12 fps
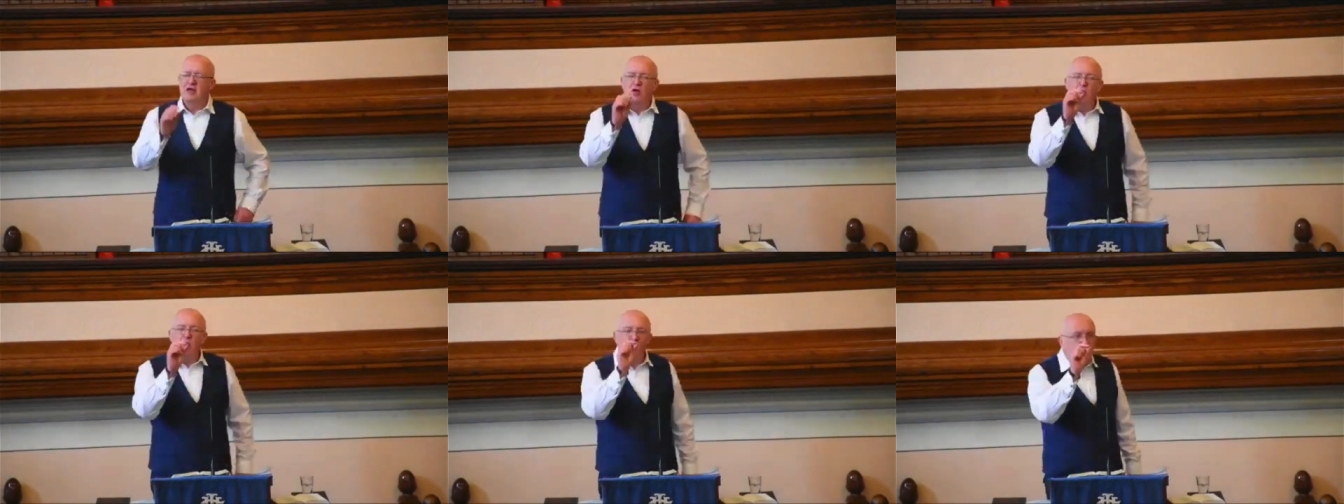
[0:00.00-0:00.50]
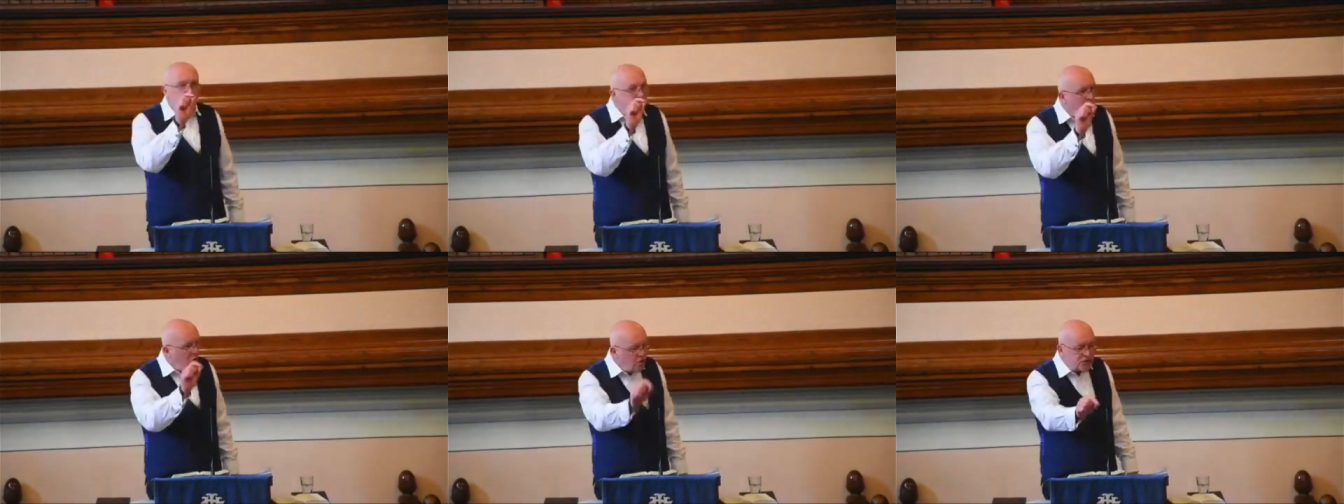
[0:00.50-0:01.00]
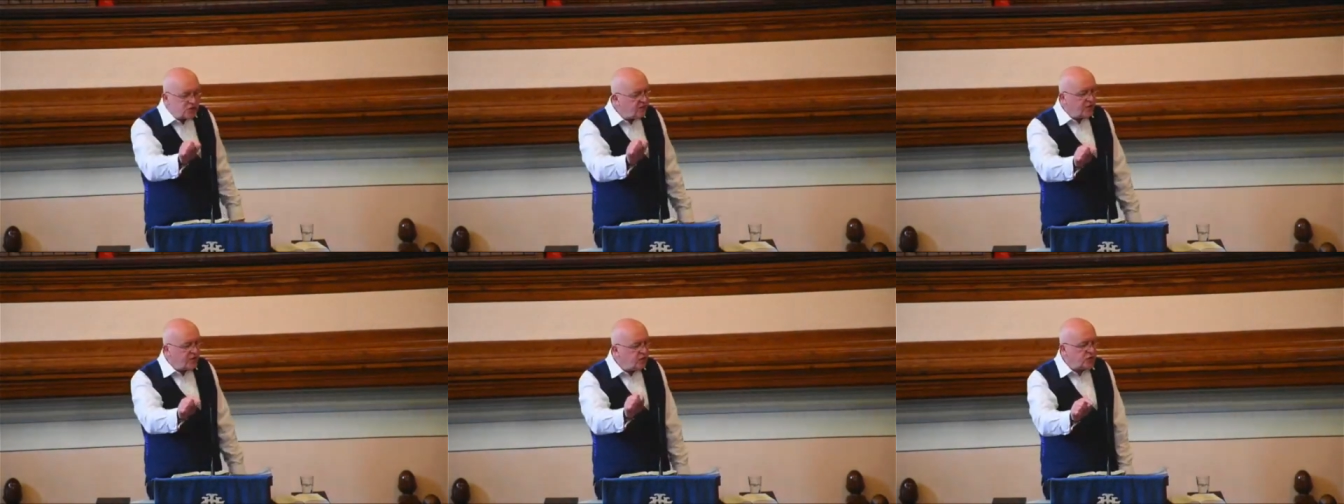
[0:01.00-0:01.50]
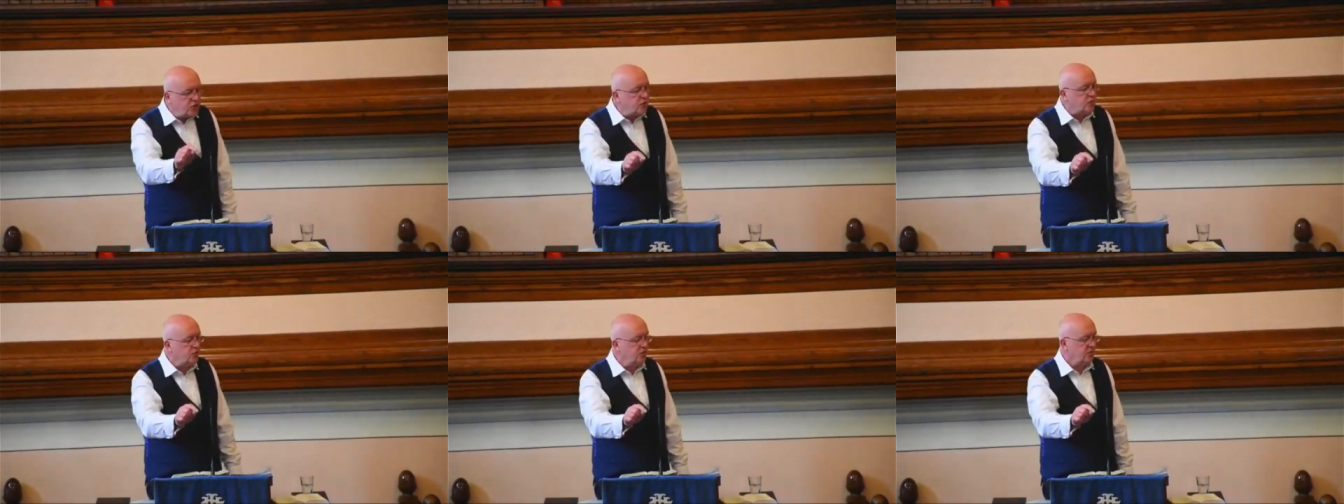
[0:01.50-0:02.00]
What most of you
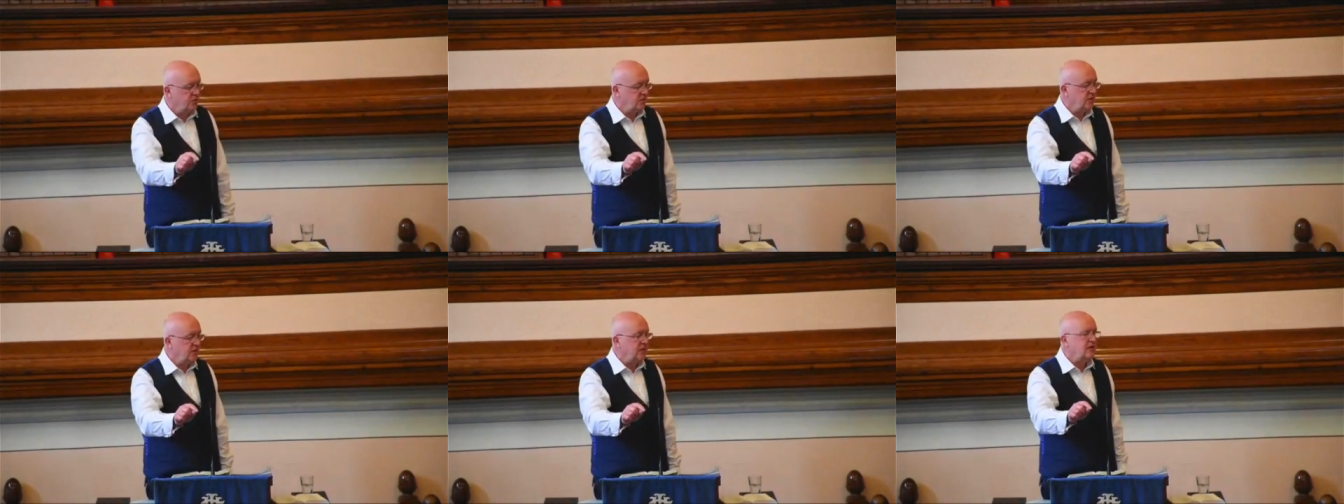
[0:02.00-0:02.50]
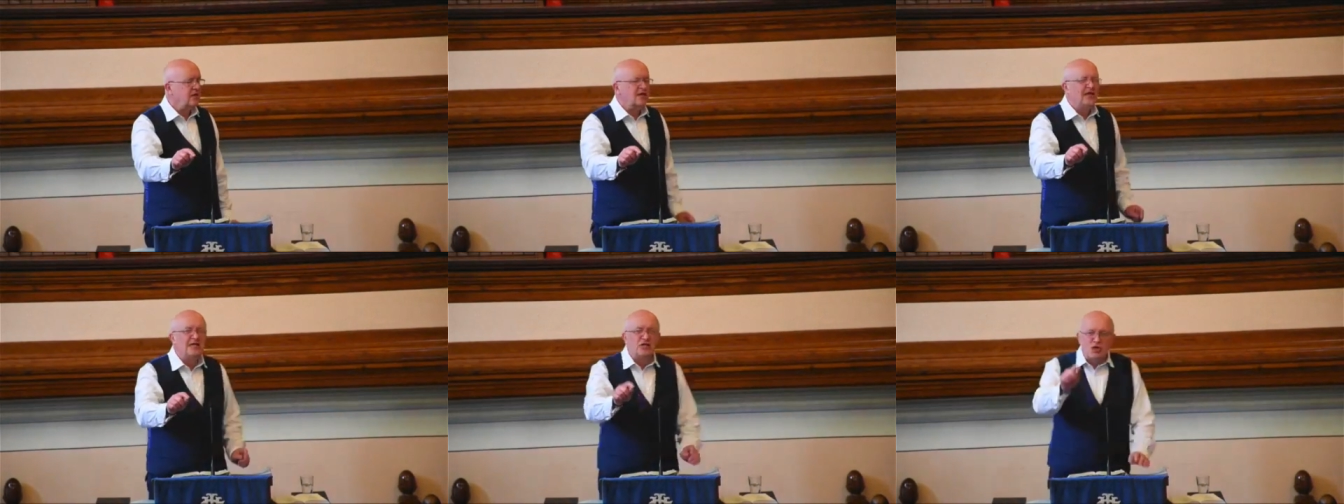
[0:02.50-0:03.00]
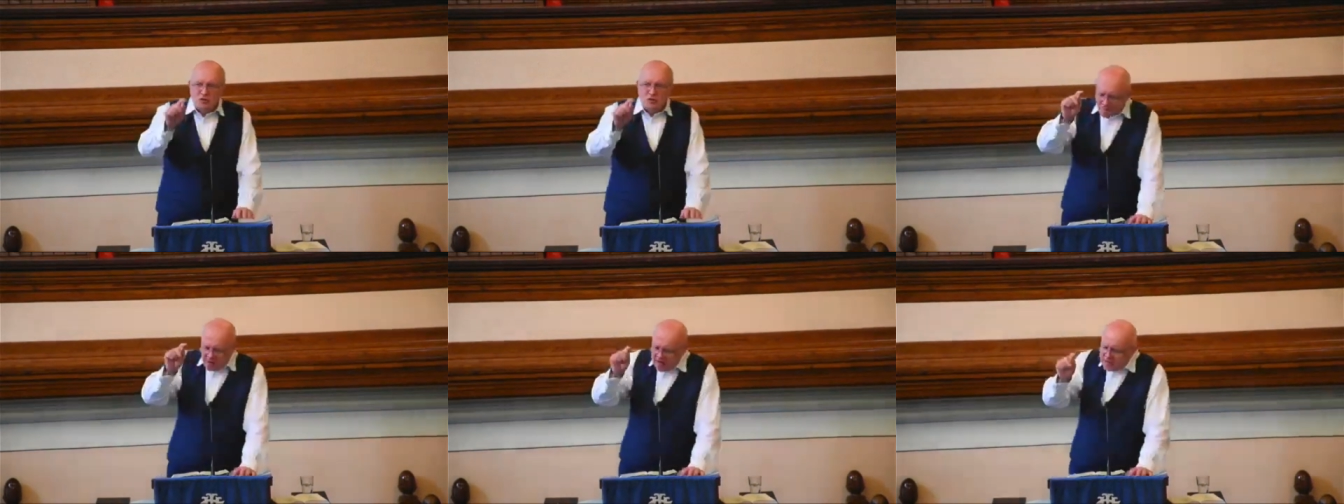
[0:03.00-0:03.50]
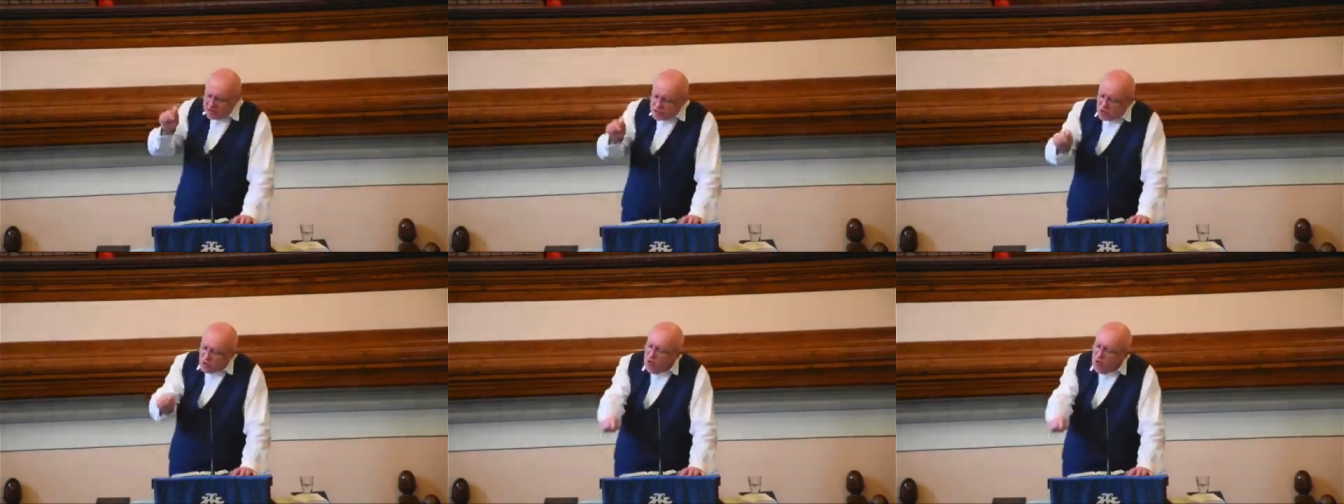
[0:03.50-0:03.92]
do is you spend too